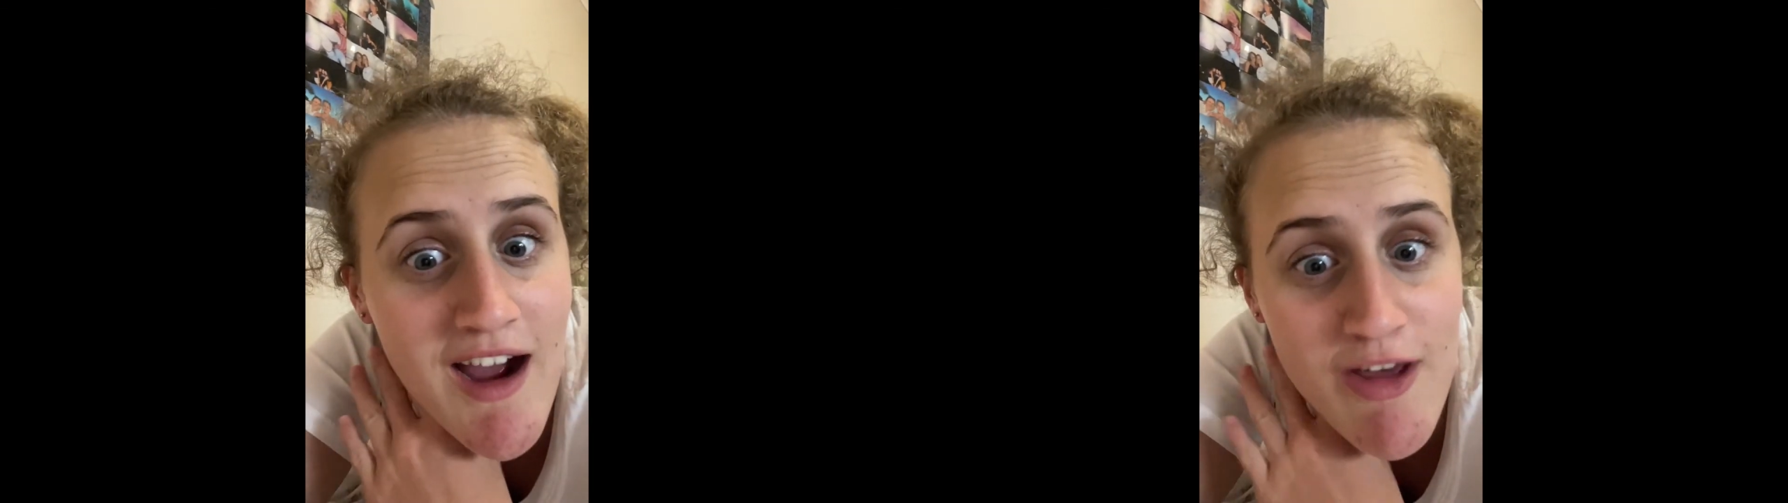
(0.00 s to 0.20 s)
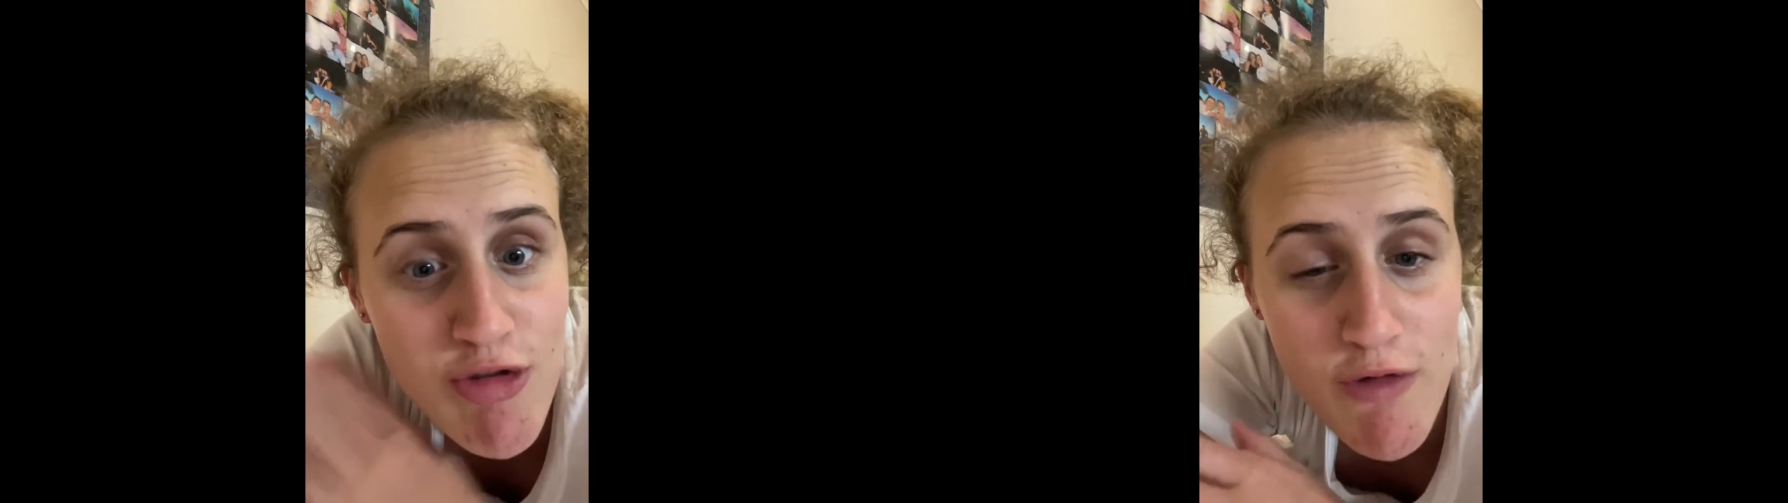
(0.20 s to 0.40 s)

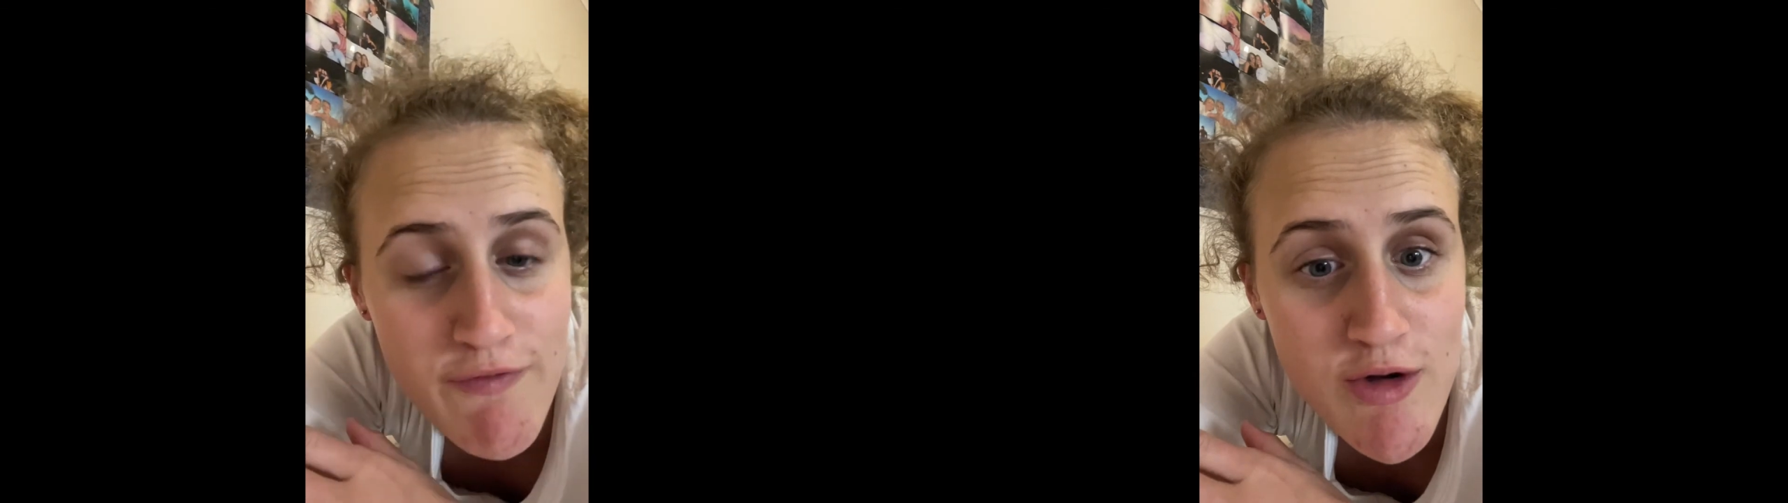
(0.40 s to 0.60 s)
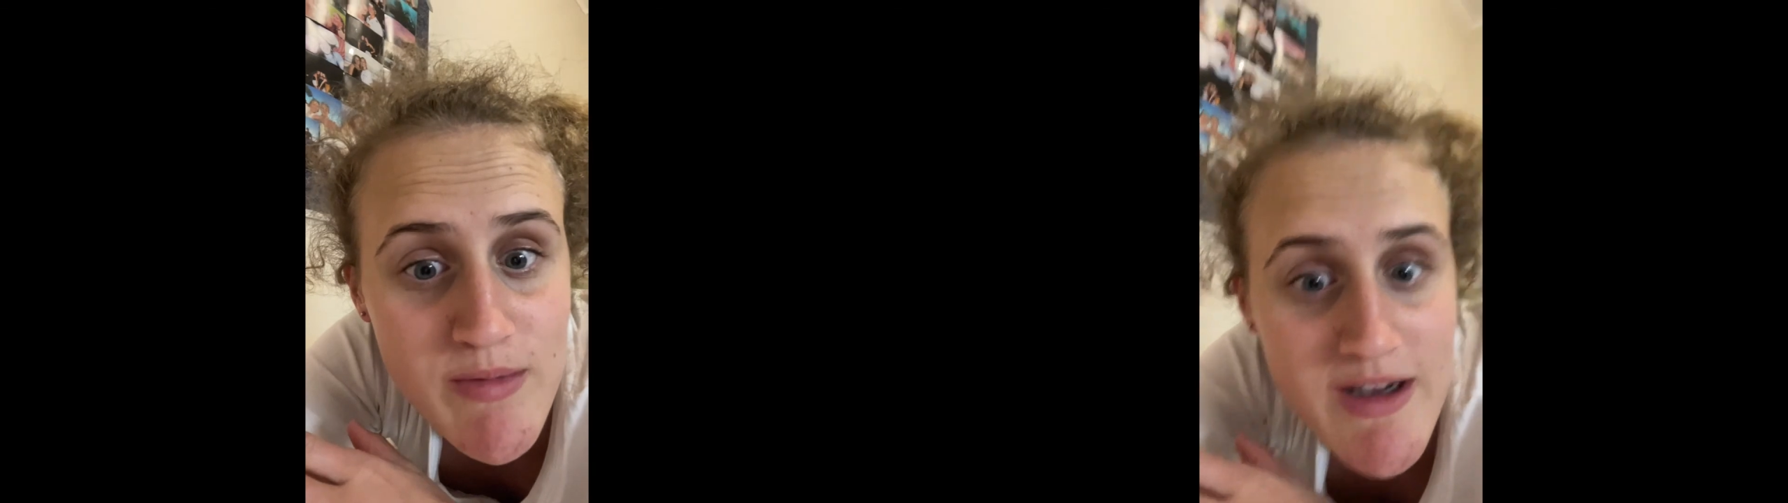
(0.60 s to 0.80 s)
I stopped
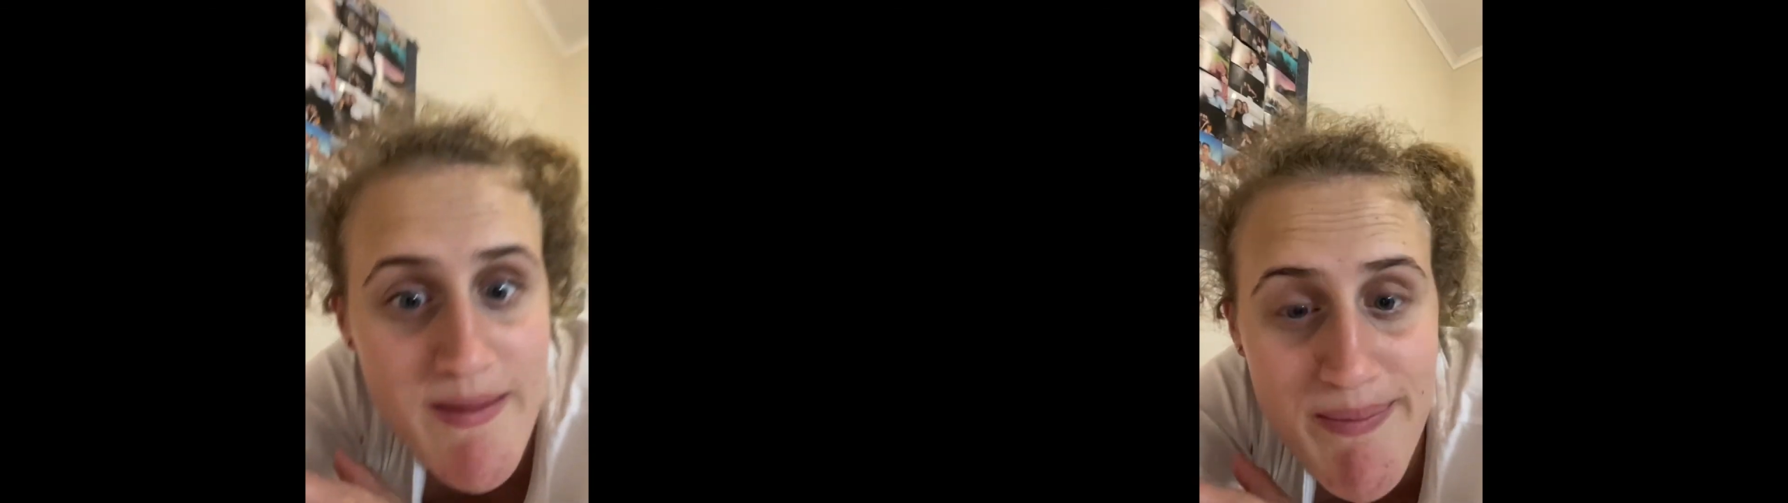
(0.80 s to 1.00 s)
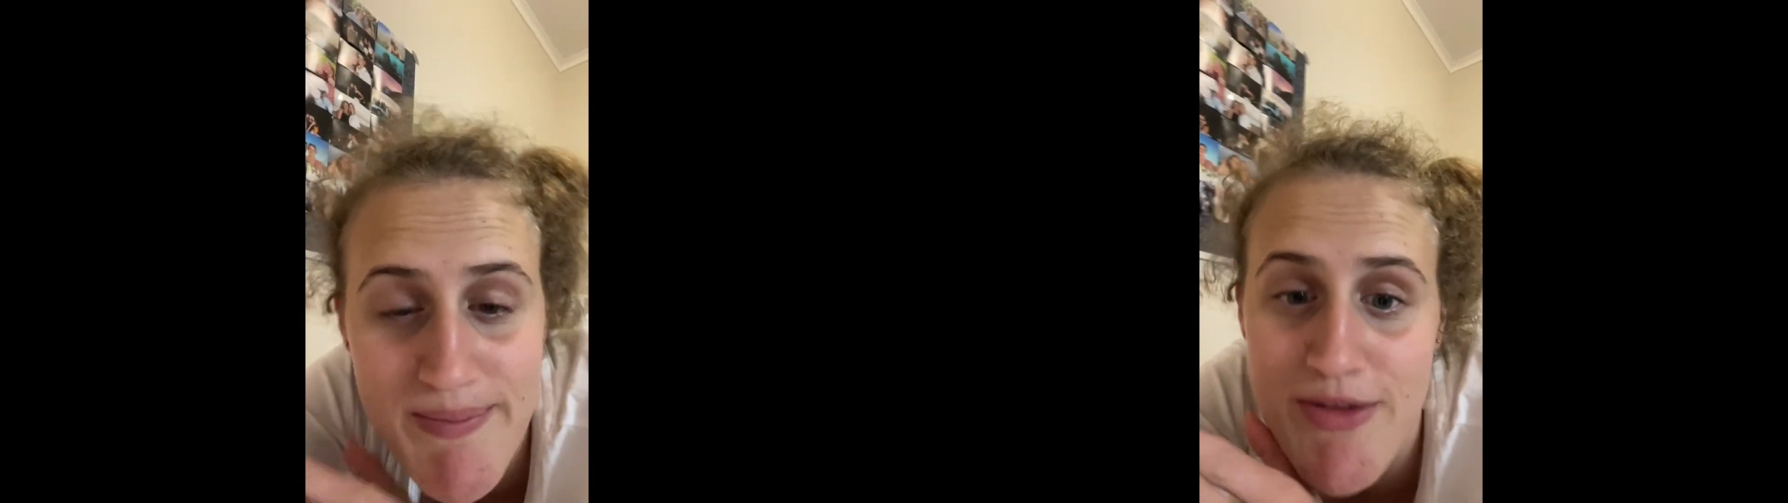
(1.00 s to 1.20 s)

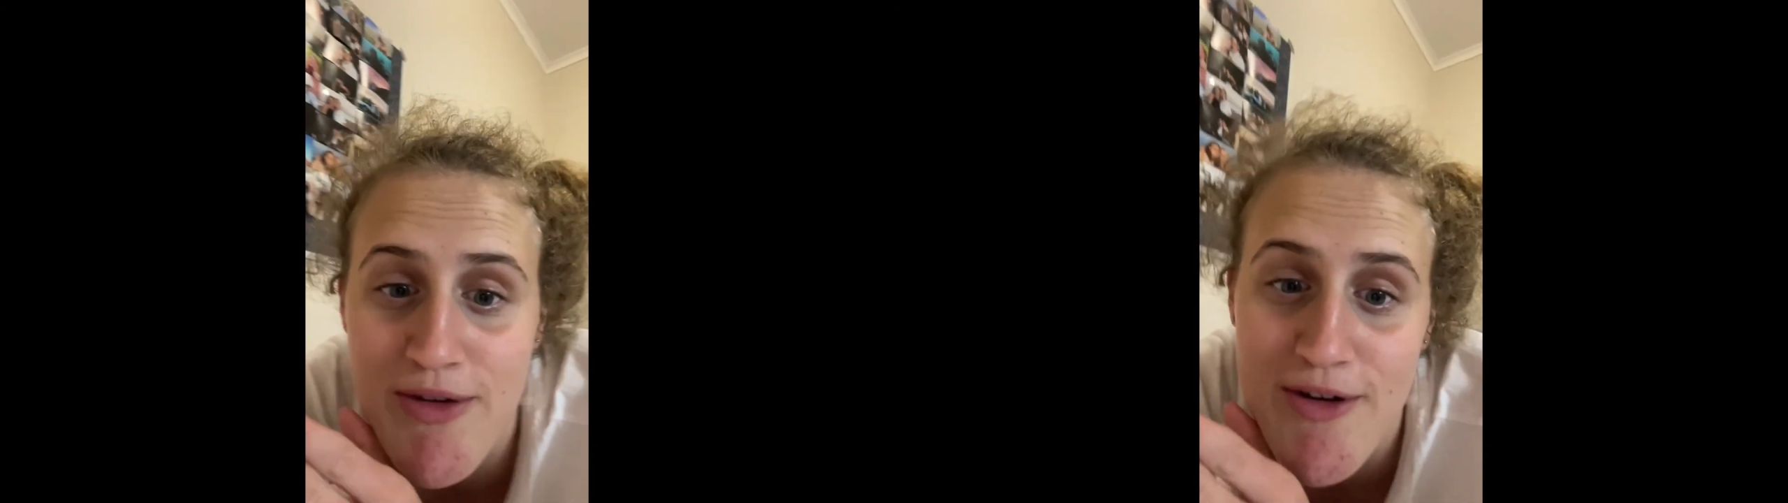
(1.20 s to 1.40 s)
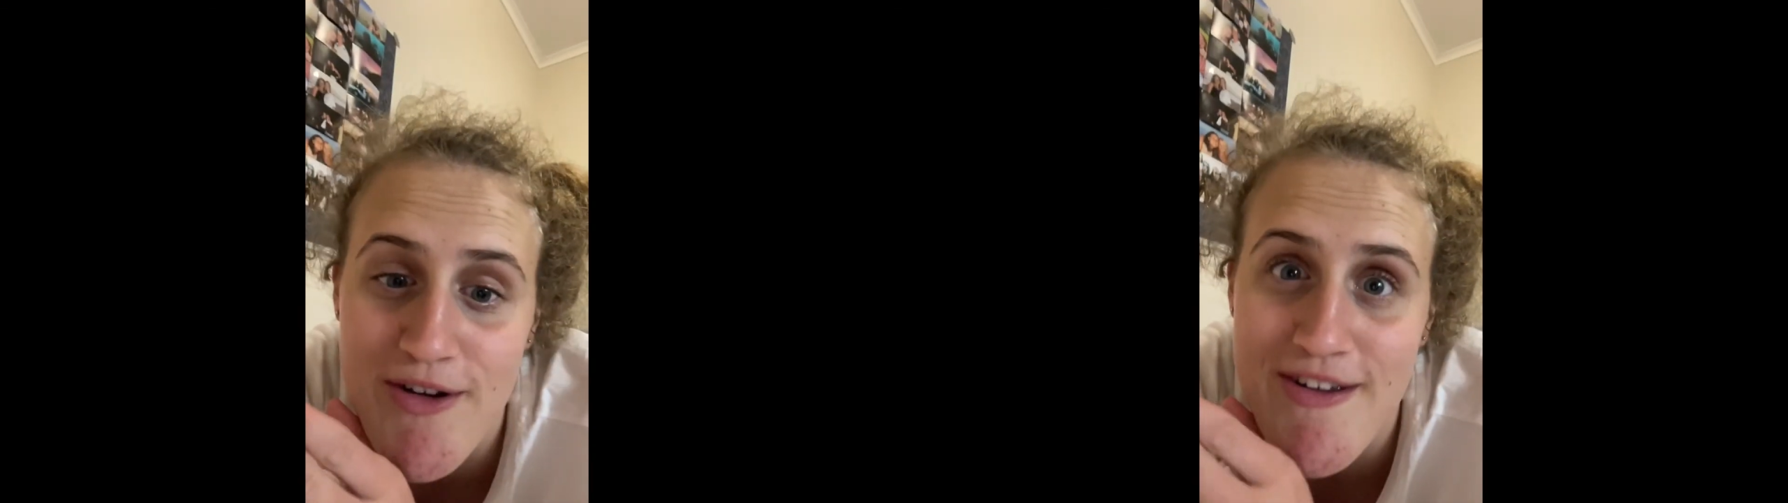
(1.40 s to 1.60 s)
filming.
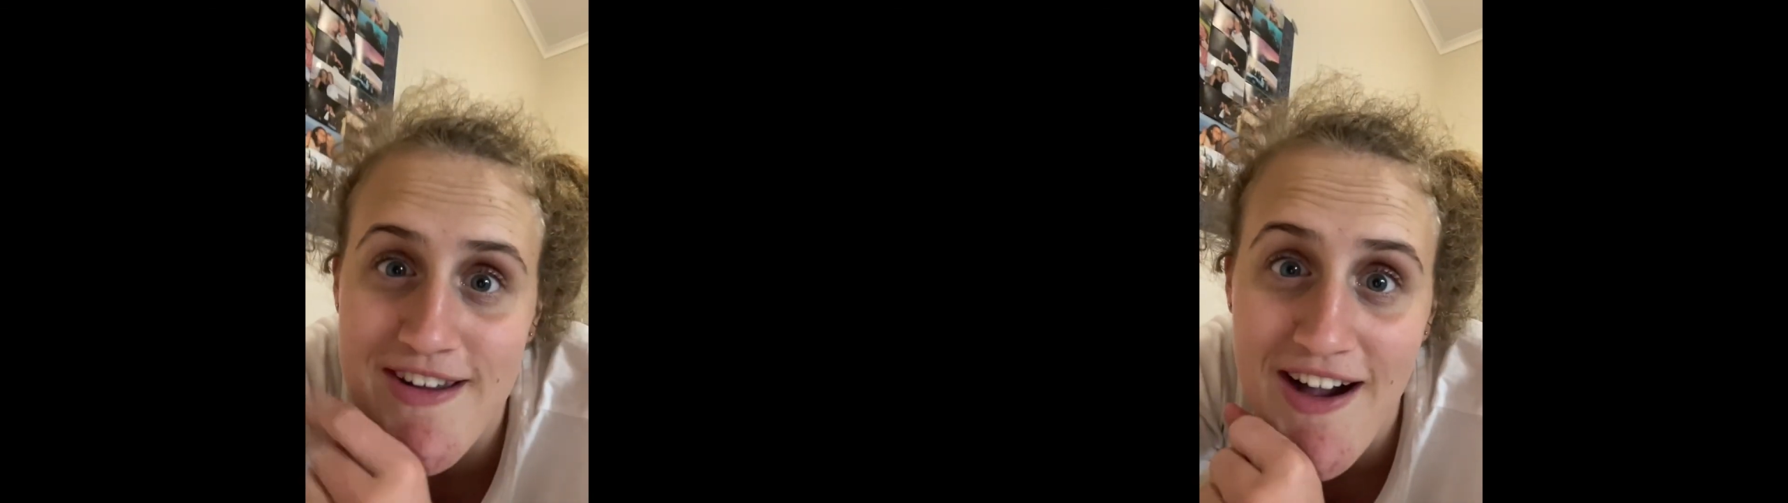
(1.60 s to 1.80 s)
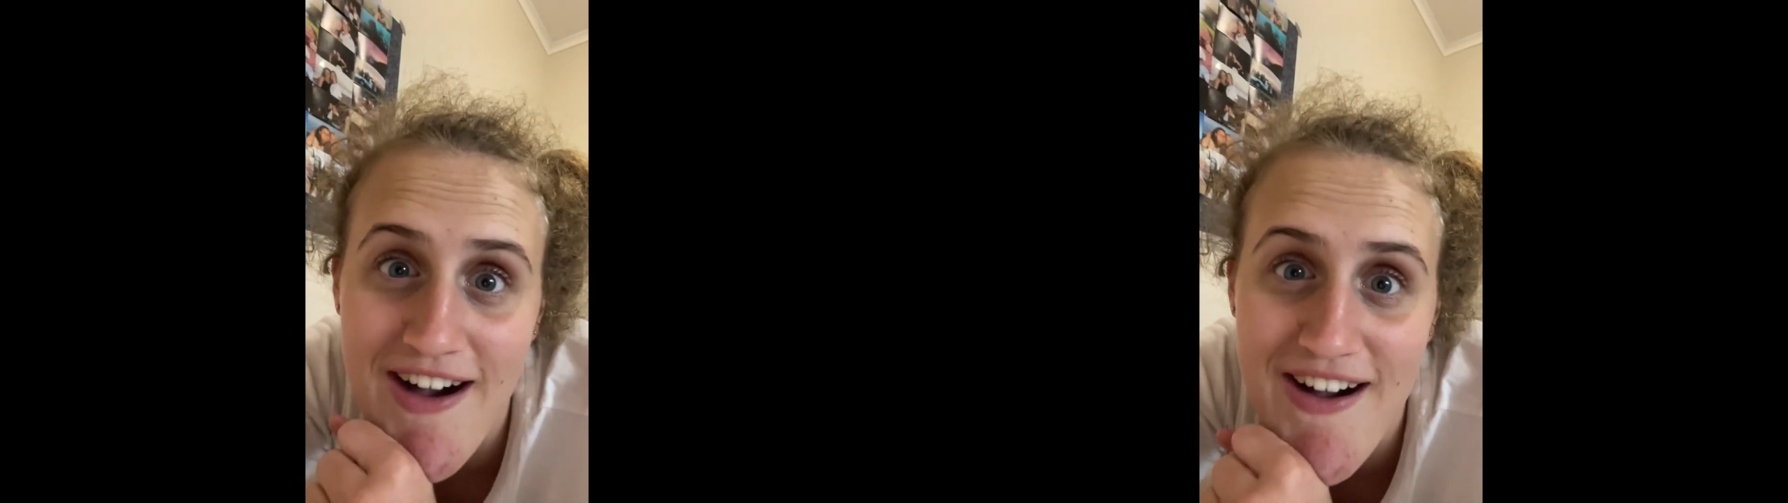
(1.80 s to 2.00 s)
So
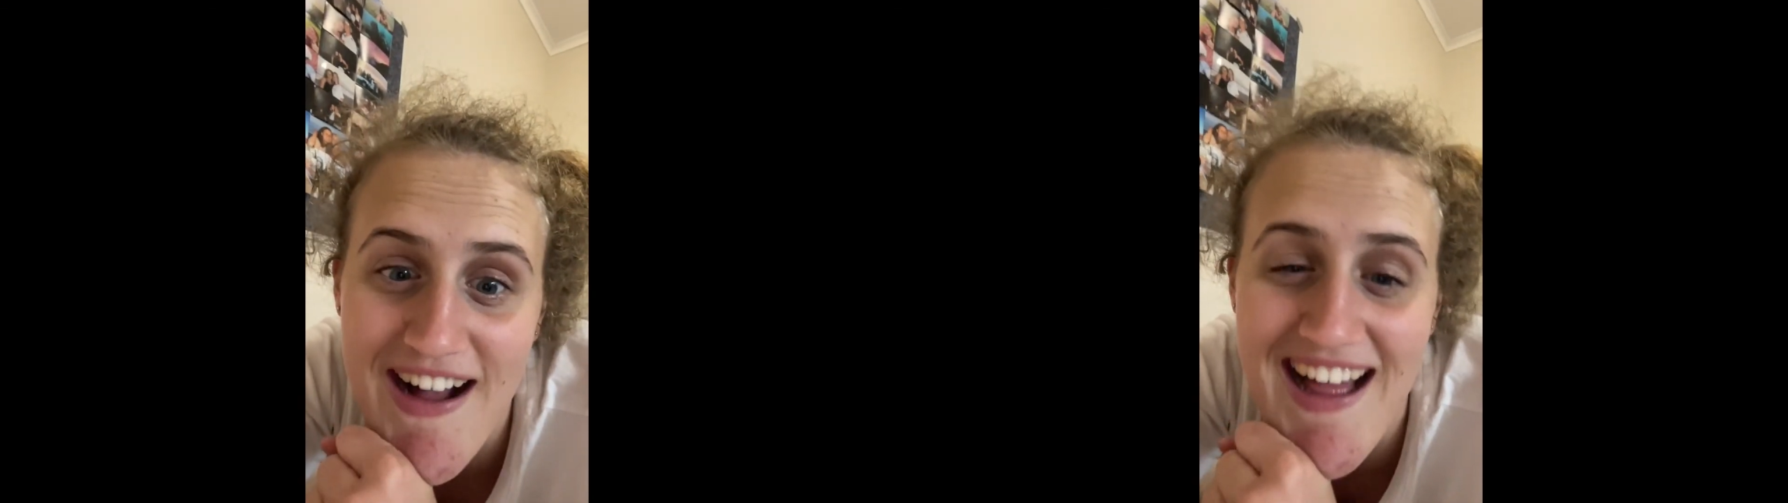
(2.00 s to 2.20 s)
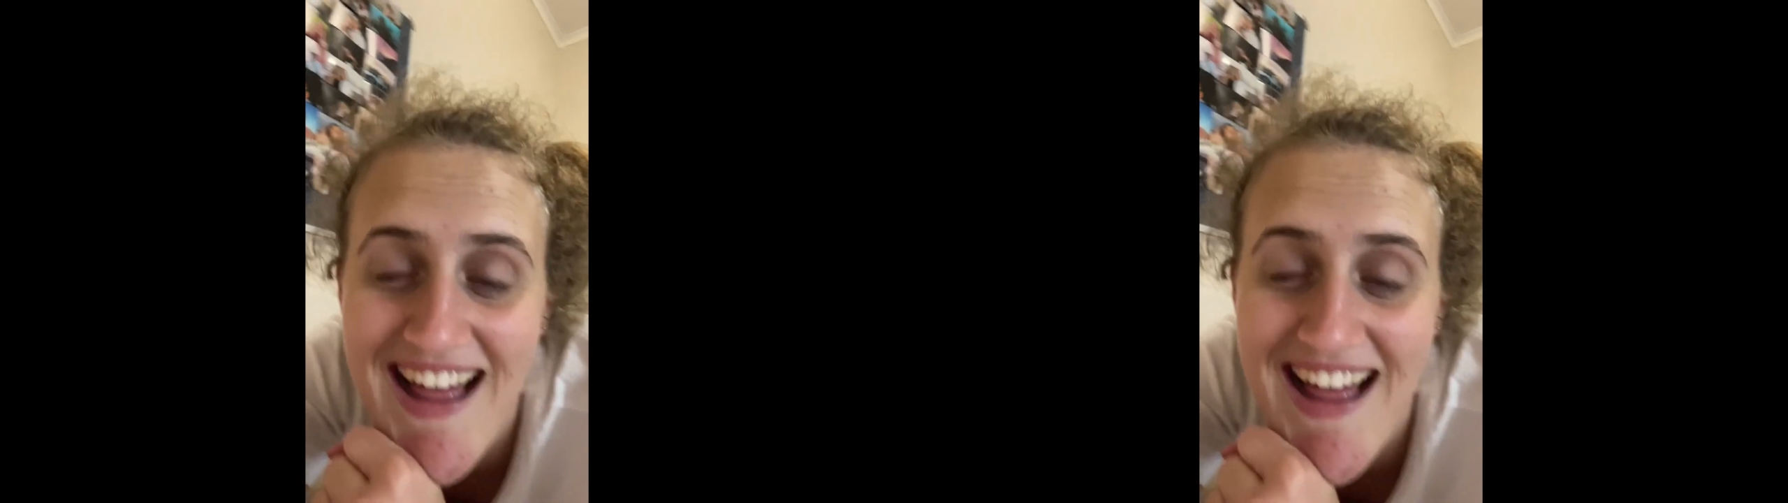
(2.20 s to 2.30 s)
yeah,